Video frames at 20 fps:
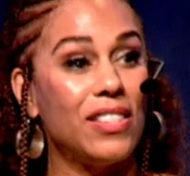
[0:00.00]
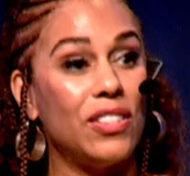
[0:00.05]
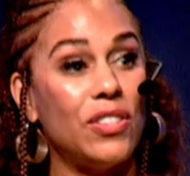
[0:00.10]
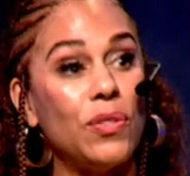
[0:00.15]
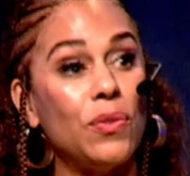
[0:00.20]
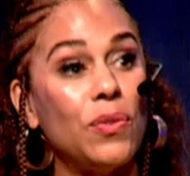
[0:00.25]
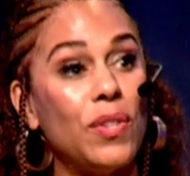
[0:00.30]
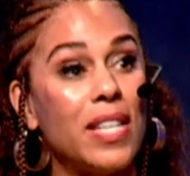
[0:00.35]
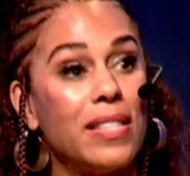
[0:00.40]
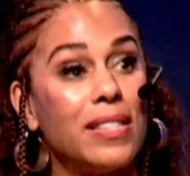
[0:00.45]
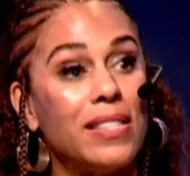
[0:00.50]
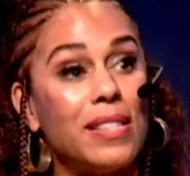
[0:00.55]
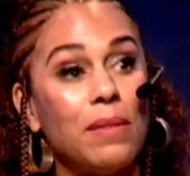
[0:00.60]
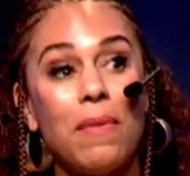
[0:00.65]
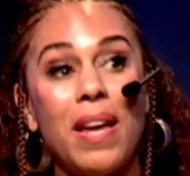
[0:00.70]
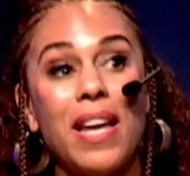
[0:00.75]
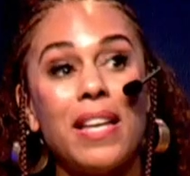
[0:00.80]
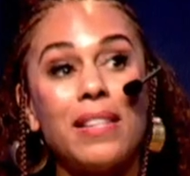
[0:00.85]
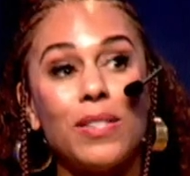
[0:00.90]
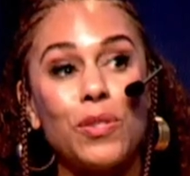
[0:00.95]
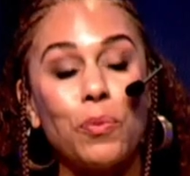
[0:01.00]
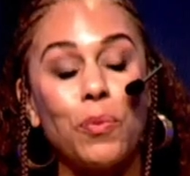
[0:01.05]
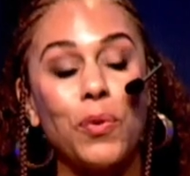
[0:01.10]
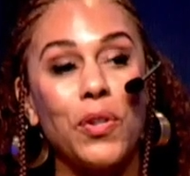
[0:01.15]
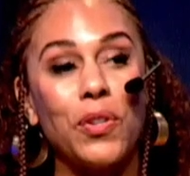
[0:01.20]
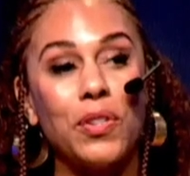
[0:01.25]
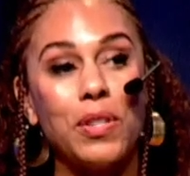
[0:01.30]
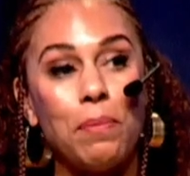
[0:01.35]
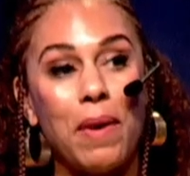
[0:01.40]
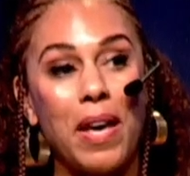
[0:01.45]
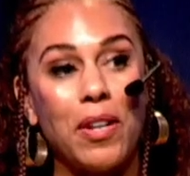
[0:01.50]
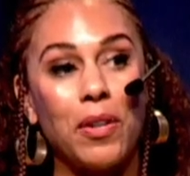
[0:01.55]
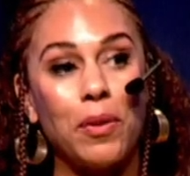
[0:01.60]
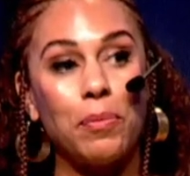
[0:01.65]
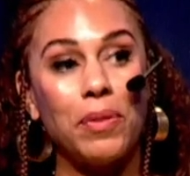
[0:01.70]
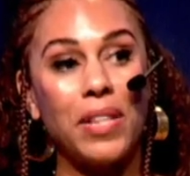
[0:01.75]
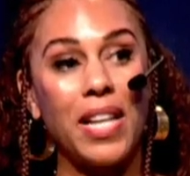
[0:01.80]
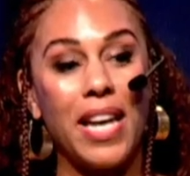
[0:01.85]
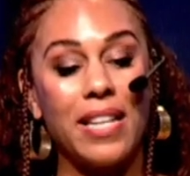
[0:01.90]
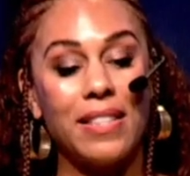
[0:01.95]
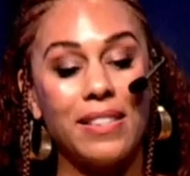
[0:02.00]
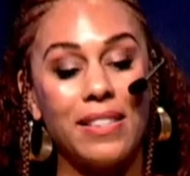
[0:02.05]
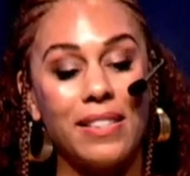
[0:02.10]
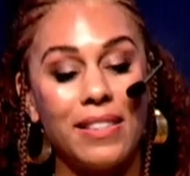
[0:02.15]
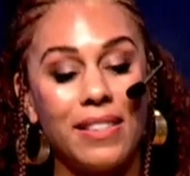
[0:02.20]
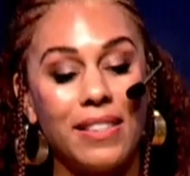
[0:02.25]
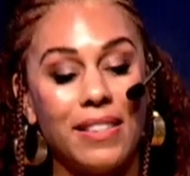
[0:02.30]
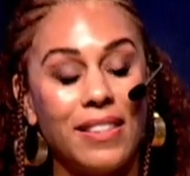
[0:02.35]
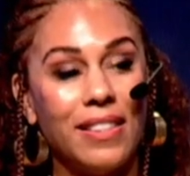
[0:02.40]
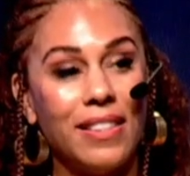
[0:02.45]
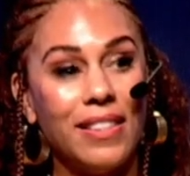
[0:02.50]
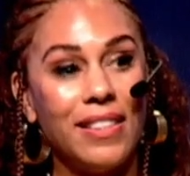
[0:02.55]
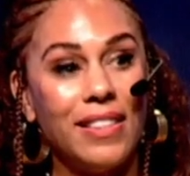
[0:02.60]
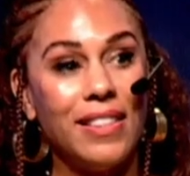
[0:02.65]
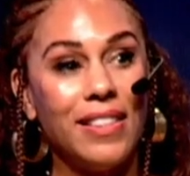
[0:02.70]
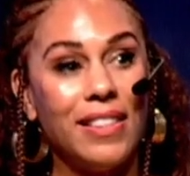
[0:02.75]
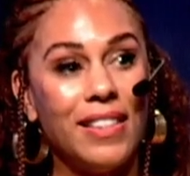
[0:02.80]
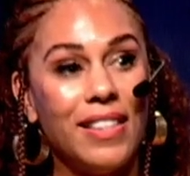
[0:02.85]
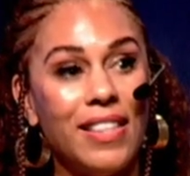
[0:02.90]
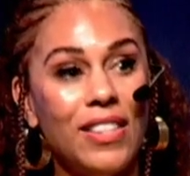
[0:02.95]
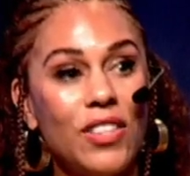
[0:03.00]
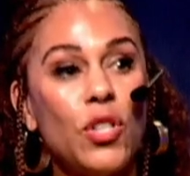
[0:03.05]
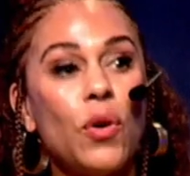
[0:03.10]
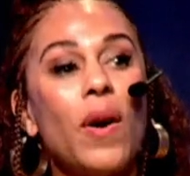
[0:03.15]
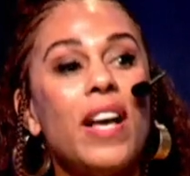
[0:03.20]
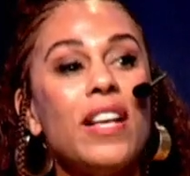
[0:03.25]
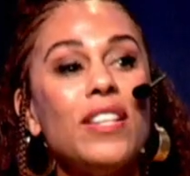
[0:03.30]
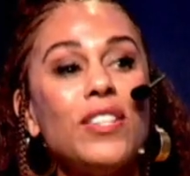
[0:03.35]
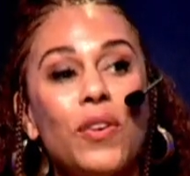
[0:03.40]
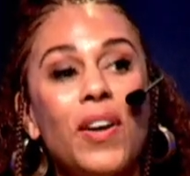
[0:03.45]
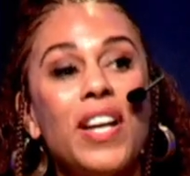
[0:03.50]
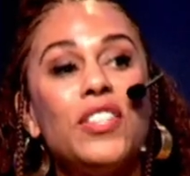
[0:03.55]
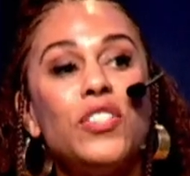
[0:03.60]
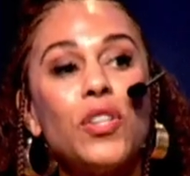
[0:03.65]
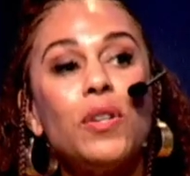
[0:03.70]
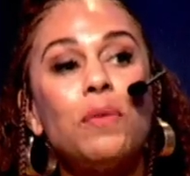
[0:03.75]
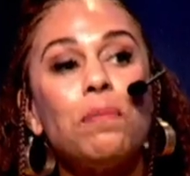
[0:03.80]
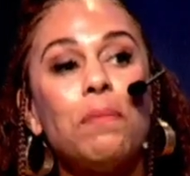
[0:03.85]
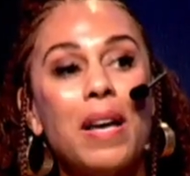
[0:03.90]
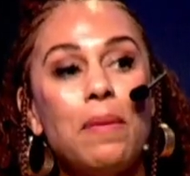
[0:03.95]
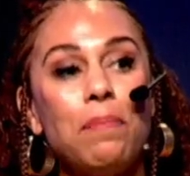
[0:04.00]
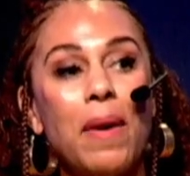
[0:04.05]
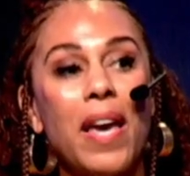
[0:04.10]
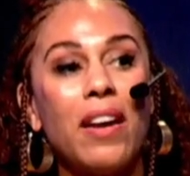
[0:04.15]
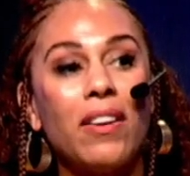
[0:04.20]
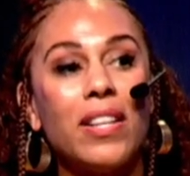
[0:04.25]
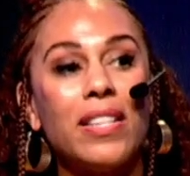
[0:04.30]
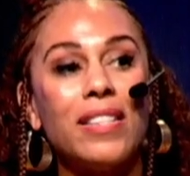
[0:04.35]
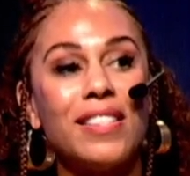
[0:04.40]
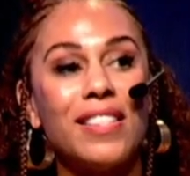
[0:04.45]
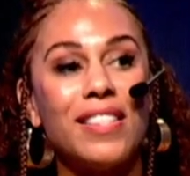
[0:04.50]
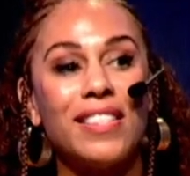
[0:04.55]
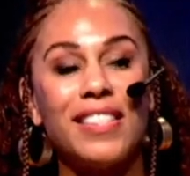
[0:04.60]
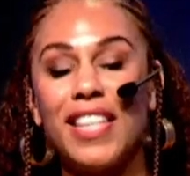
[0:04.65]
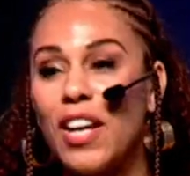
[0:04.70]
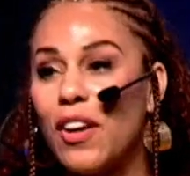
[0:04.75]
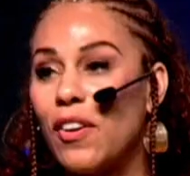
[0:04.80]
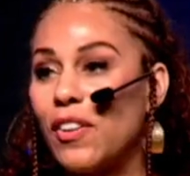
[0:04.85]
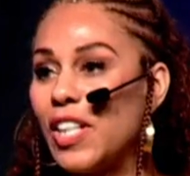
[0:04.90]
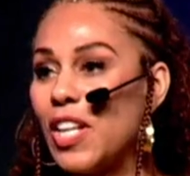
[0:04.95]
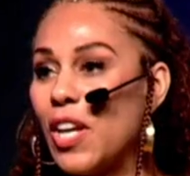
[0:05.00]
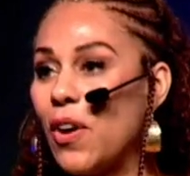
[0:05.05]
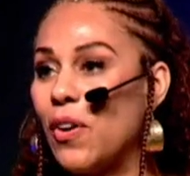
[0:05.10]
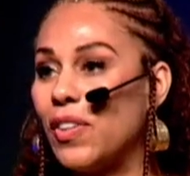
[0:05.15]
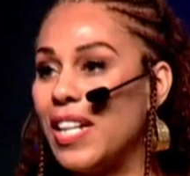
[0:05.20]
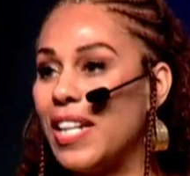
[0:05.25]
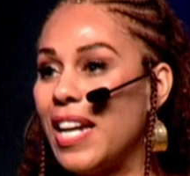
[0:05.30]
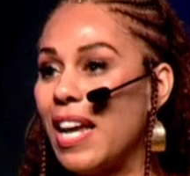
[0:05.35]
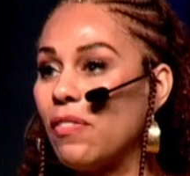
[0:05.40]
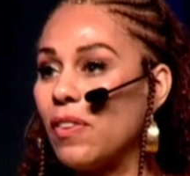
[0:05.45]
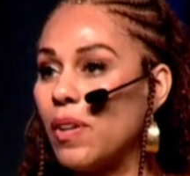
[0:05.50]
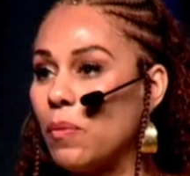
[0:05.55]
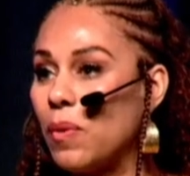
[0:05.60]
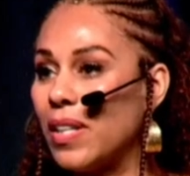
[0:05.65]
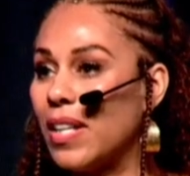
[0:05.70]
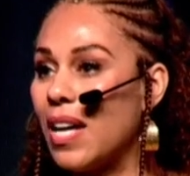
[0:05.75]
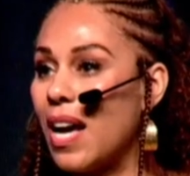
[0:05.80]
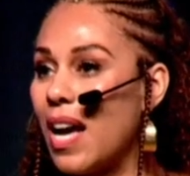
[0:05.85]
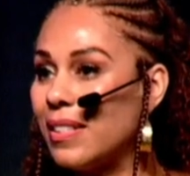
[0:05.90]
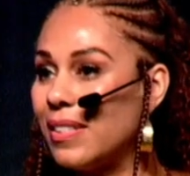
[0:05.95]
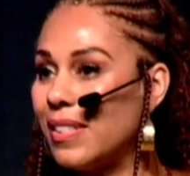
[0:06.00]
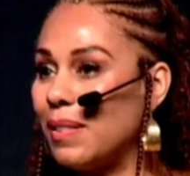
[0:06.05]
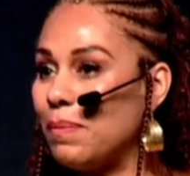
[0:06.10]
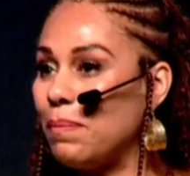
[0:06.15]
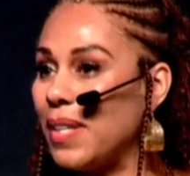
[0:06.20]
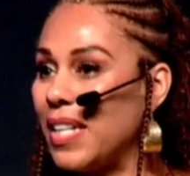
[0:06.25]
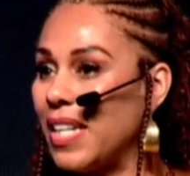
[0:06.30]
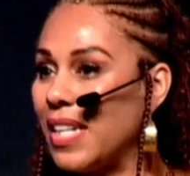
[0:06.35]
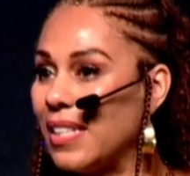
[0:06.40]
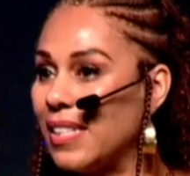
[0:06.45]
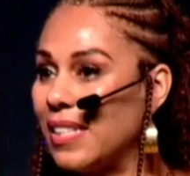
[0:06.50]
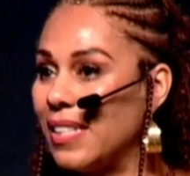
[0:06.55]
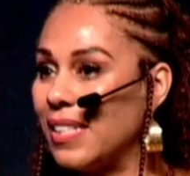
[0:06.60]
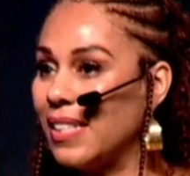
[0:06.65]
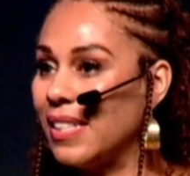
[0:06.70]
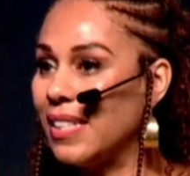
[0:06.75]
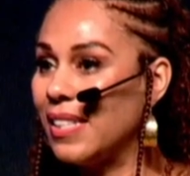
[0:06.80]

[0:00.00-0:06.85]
do this, to make this world a better place. So I took my parents to Sierra Leone and everyone got to meet.